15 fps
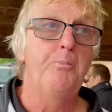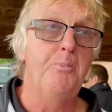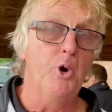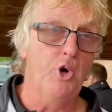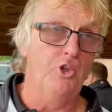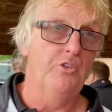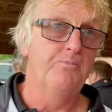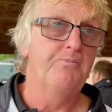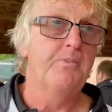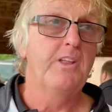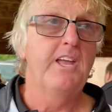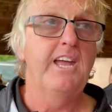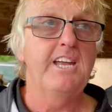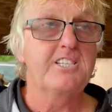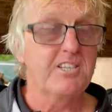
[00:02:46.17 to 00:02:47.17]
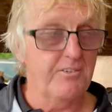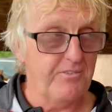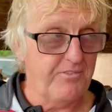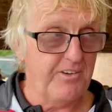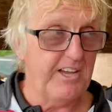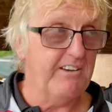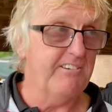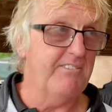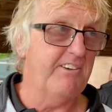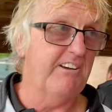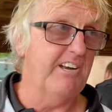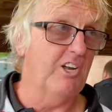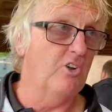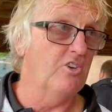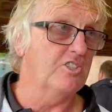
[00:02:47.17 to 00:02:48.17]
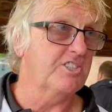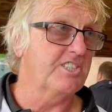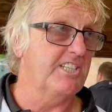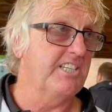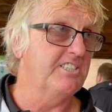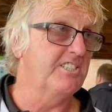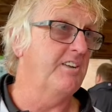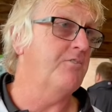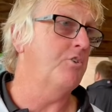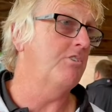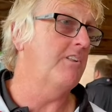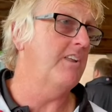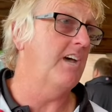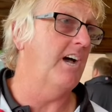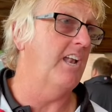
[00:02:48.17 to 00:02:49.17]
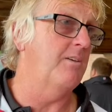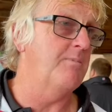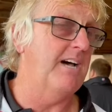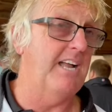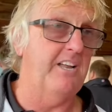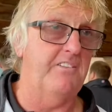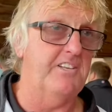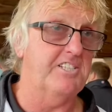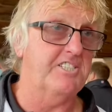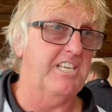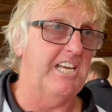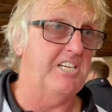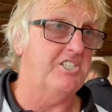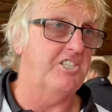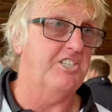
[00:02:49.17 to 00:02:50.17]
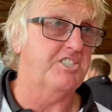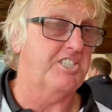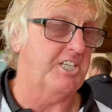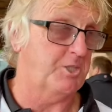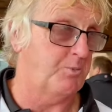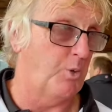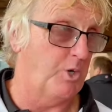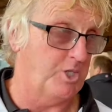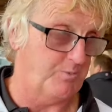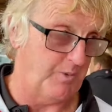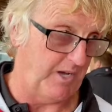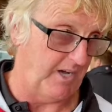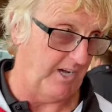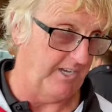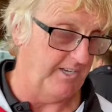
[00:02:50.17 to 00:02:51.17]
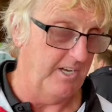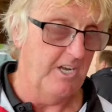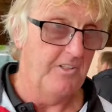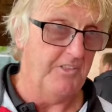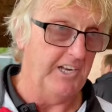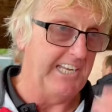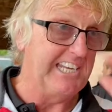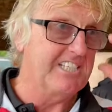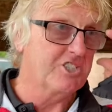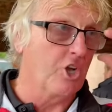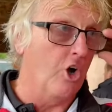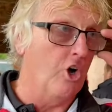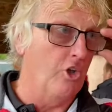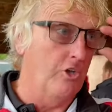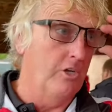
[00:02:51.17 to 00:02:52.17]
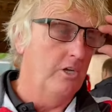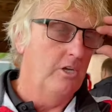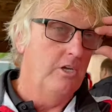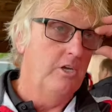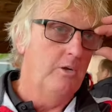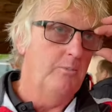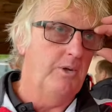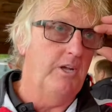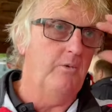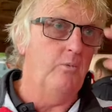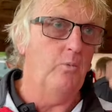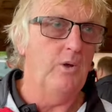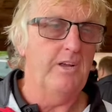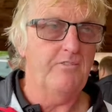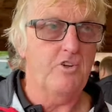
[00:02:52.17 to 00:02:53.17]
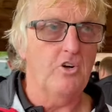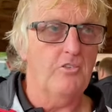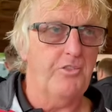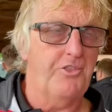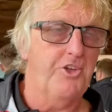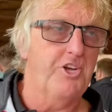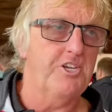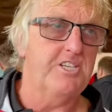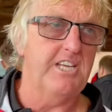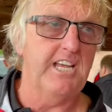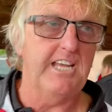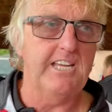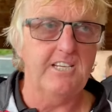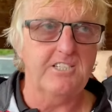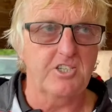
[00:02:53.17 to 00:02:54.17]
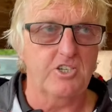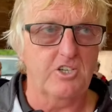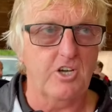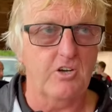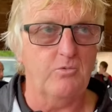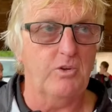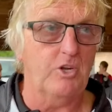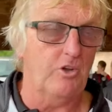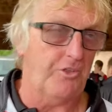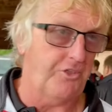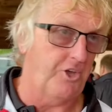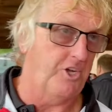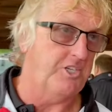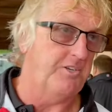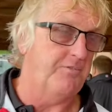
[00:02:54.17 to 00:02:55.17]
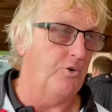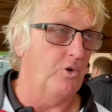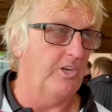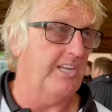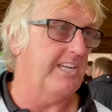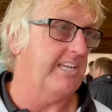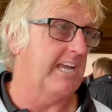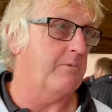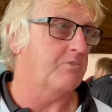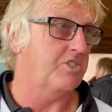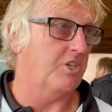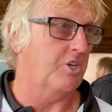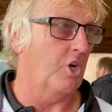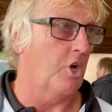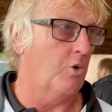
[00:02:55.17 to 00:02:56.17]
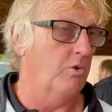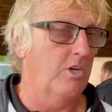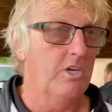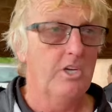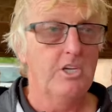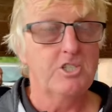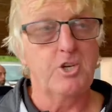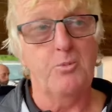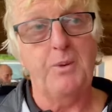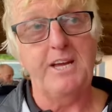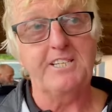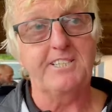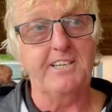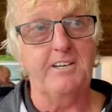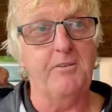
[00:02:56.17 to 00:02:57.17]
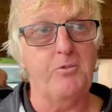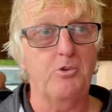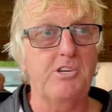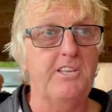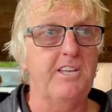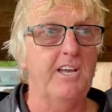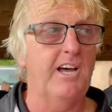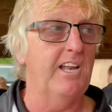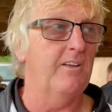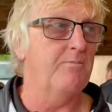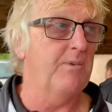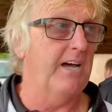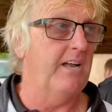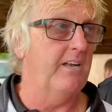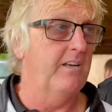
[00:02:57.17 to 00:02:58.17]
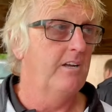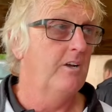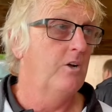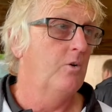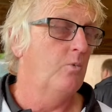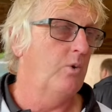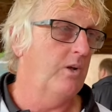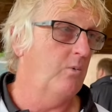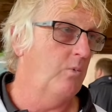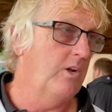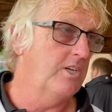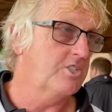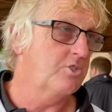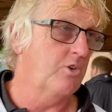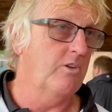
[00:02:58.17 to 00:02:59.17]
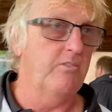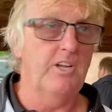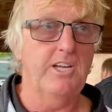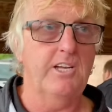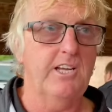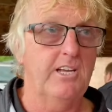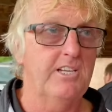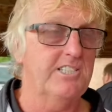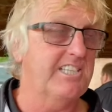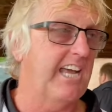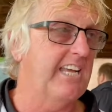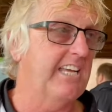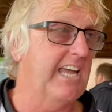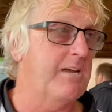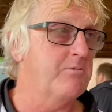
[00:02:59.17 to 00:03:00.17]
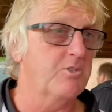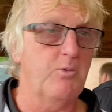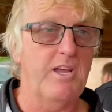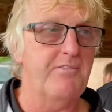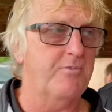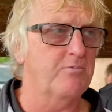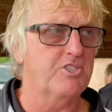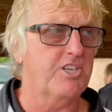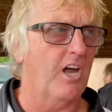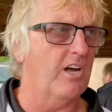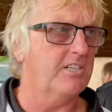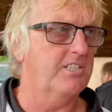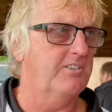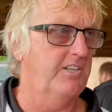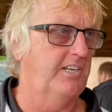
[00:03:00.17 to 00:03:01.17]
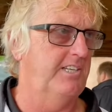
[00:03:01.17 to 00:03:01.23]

But it's a very, very long season. If you're in the Isle of Man at this stage and you're six points behind, the league's gone. But we've got 38 to go, we've got 34 league games to go. So basically, if we're in the Isle of Man, we're, we're sort of like uh, 10 games away from starting the